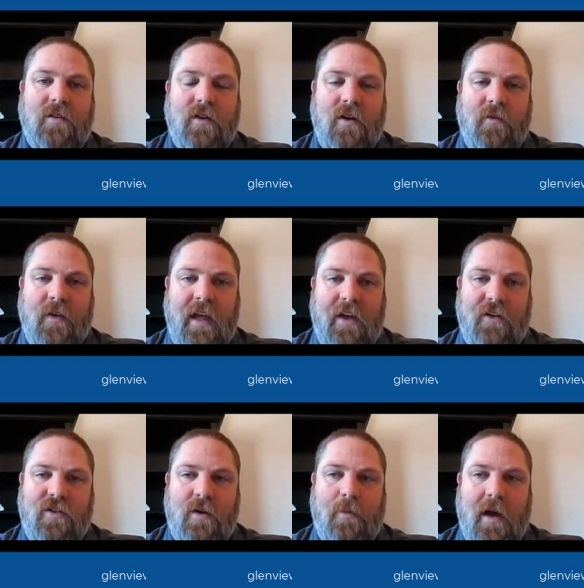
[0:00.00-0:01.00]

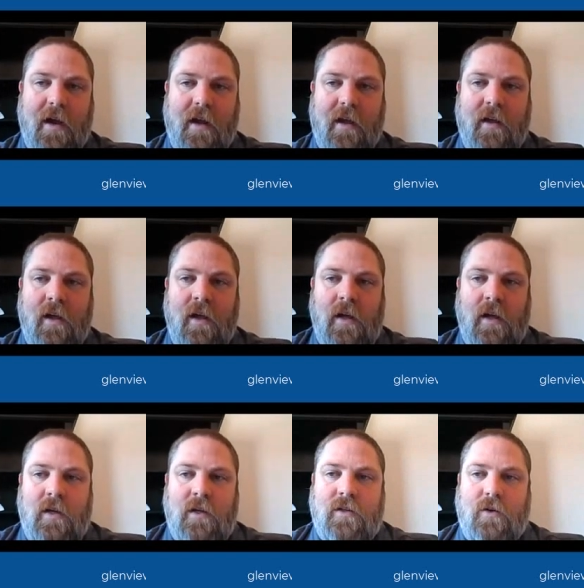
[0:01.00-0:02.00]
certification body.
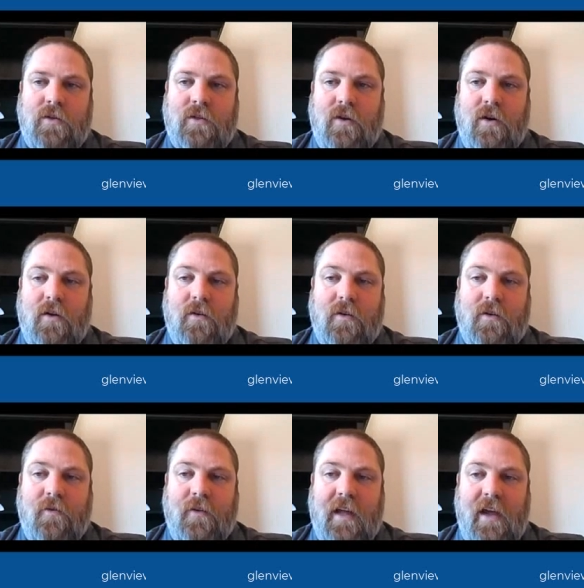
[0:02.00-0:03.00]
So
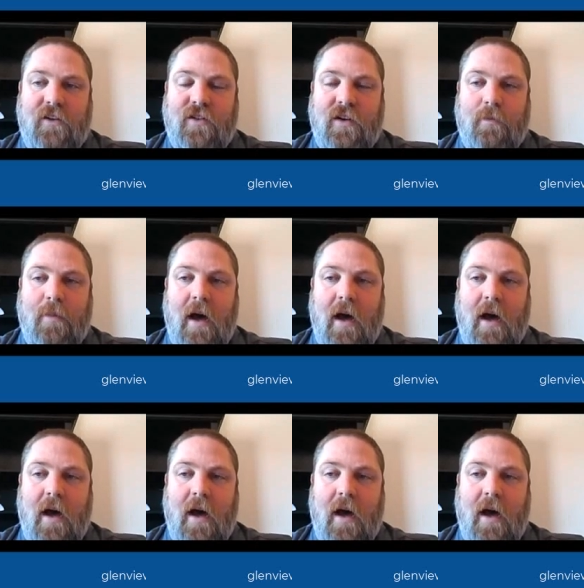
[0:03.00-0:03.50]
certification